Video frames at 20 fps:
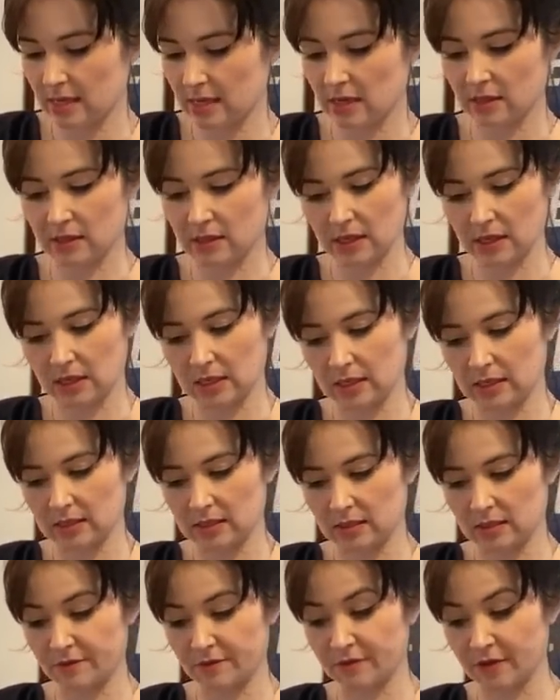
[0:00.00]
I think it's
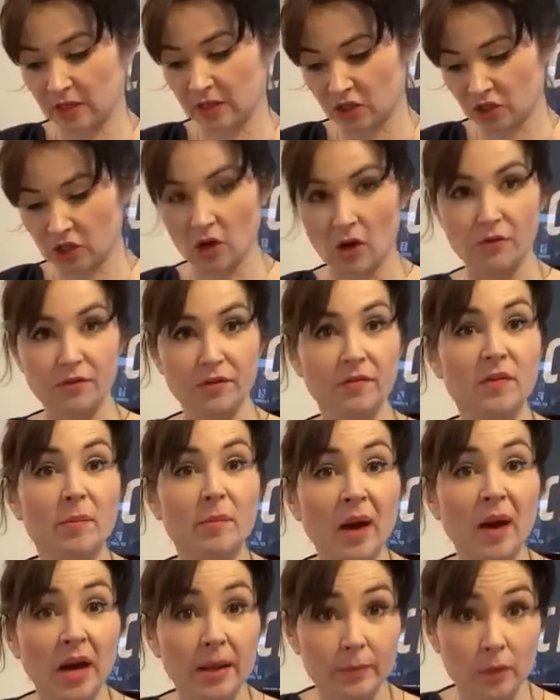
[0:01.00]
the finishing off of the
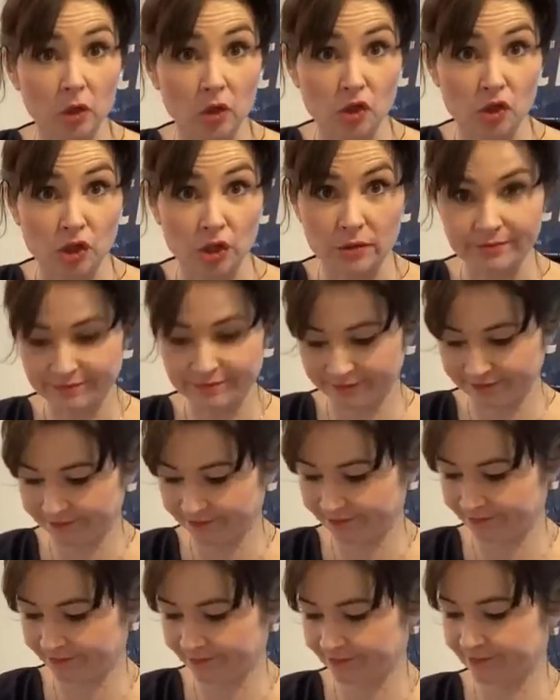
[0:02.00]
pipe cushion,
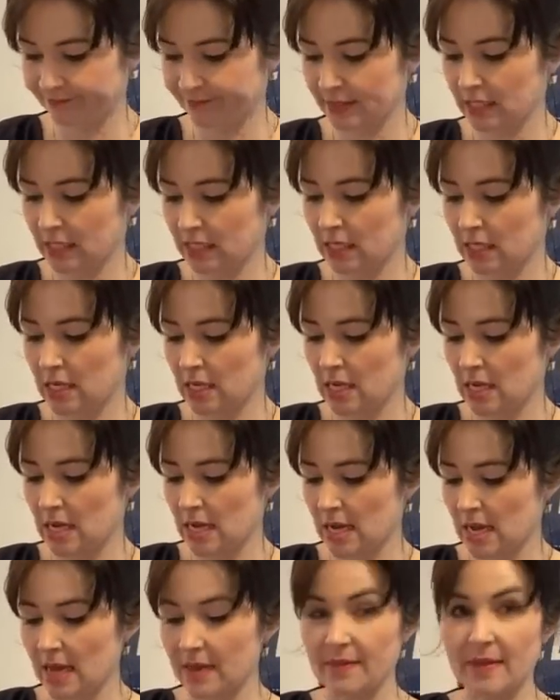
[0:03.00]

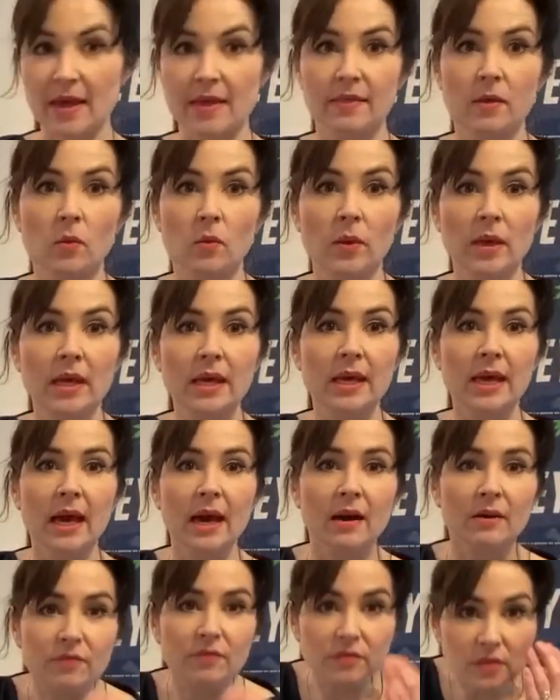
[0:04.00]
and then the week
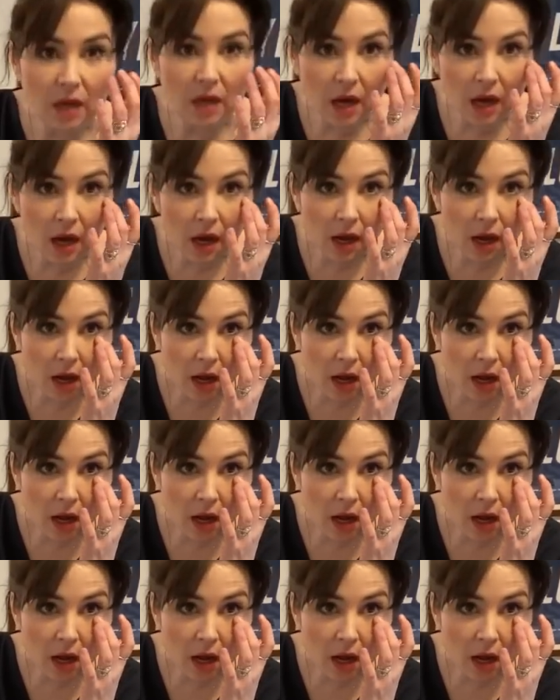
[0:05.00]
after,